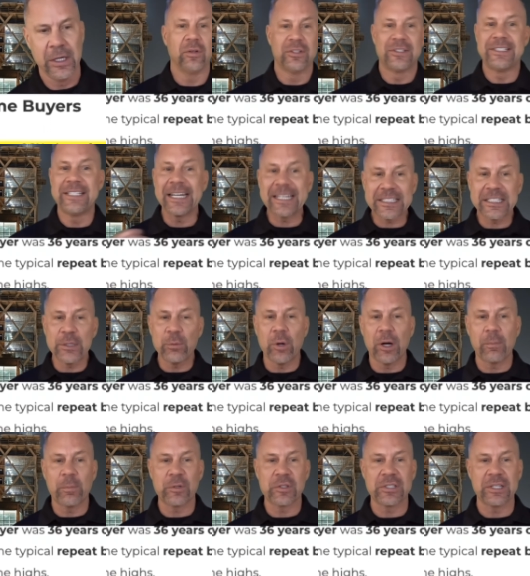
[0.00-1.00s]

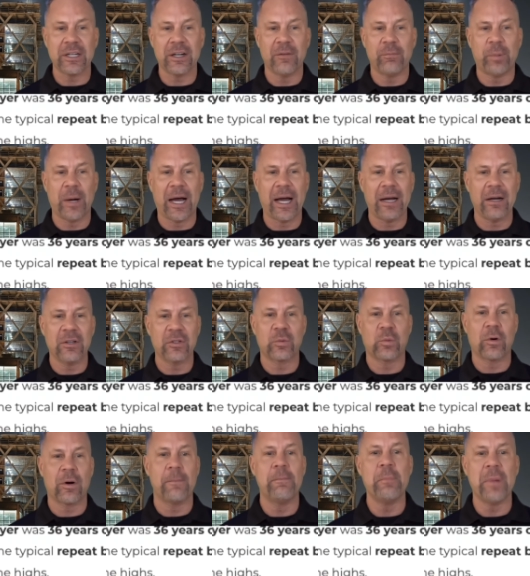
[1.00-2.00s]
61% of buyers
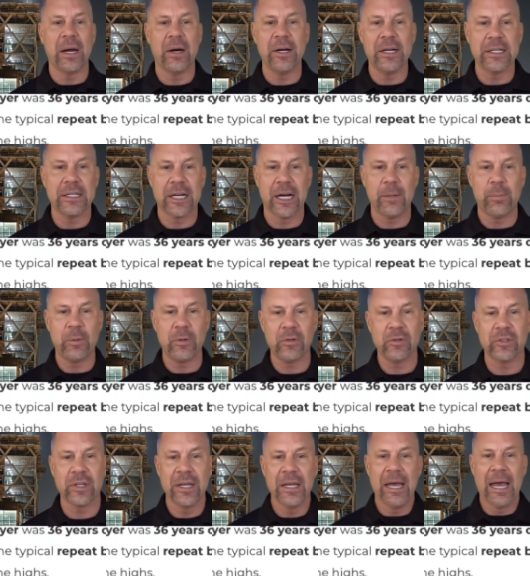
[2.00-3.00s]
were married
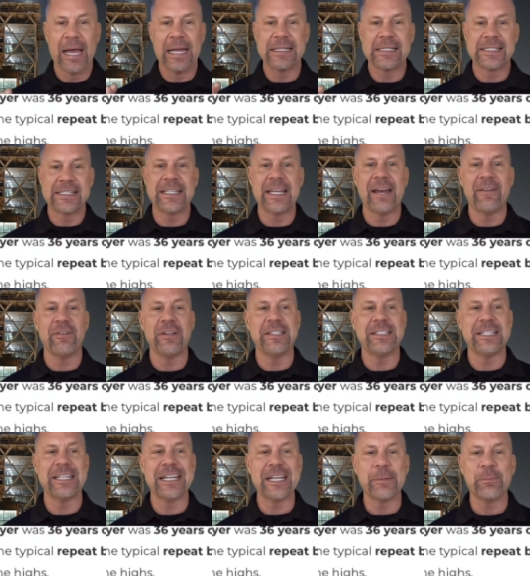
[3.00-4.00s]
couples and
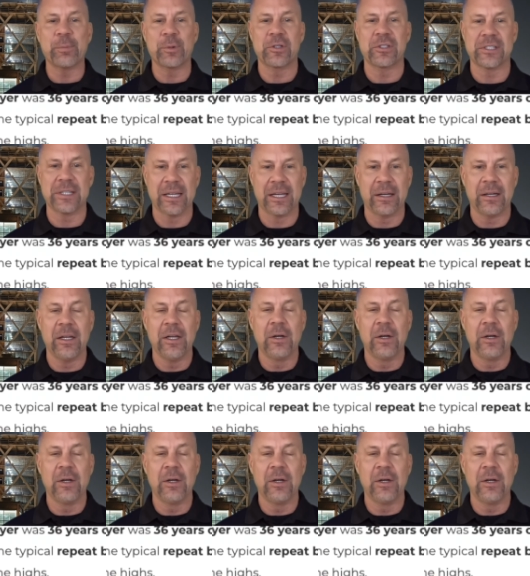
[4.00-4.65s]
17%